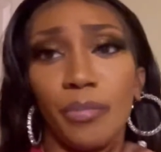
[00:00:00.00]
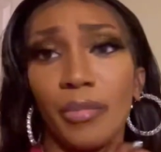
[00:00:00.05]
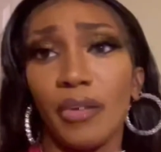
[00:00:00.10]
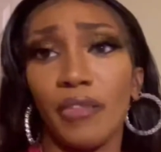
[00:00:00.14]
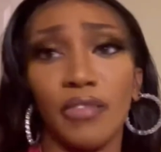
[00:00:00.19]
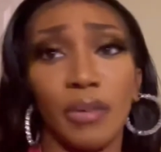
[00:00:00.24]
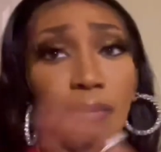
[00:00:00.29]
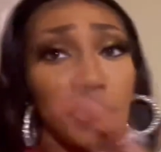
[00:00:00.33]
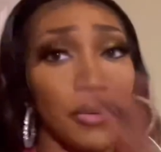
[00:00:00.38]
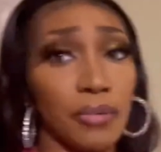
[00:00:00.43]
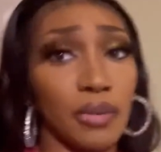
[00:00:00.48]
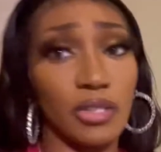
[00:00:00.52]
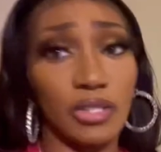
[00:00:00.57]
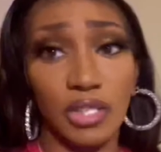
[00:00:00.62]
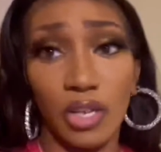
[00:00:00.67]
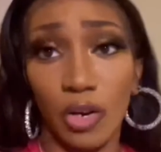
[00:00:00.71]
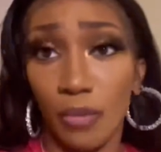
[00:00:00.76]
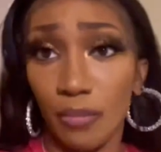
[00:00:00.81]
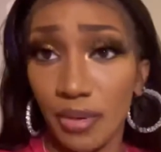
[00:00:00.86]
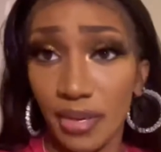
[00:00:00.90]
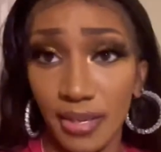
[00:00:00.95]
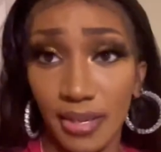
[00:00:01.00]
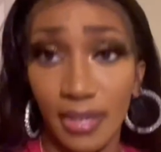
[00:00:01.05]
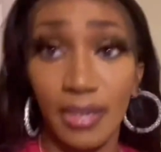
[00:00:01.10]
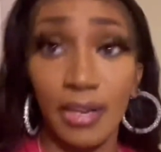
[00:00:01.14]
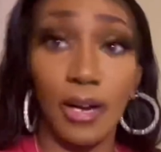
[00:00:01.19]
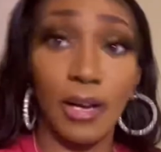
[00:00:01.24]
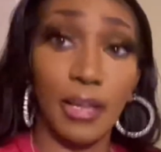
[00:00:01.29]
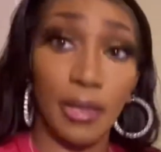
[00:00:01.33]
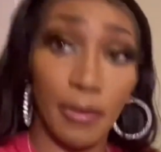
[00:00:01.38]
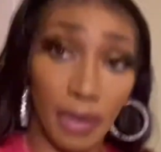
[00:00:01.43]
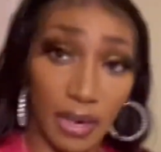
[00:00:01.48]
for the people that's gonna be
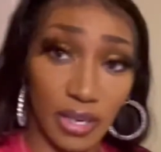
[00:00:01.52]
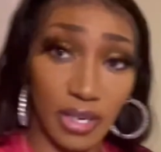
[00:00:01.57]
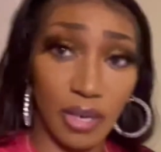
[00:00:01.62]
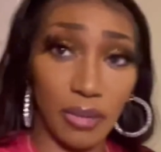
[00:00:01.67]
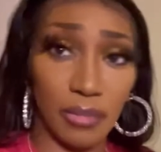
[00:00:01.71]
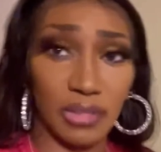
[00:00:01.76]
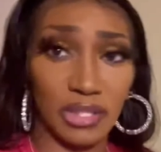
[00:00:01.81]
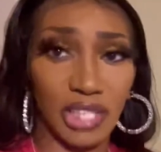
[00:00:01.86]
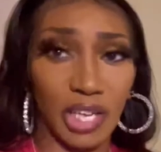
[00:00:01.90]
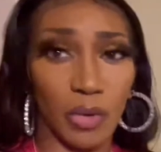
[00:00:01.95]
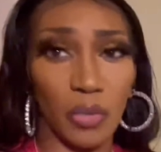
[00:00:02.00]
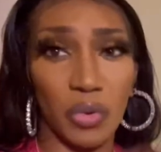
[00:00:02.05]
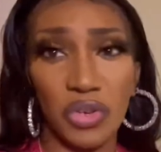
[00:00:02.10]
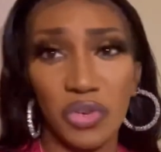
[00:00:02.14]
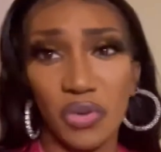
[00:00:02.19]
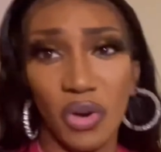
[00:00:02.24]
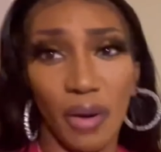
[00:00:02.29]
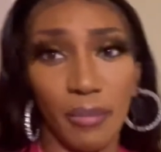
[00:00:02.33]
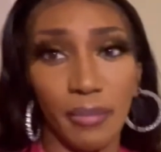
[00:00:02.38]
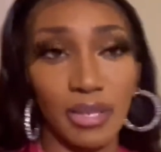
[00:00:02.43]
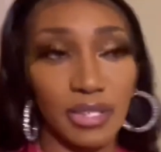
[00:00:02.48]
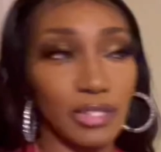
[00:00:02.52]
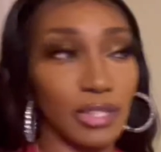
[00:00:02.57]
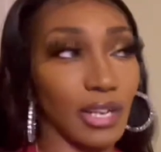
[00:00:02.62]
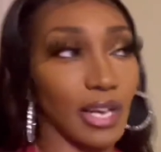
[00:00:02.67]
in my comments like, well, you her mother,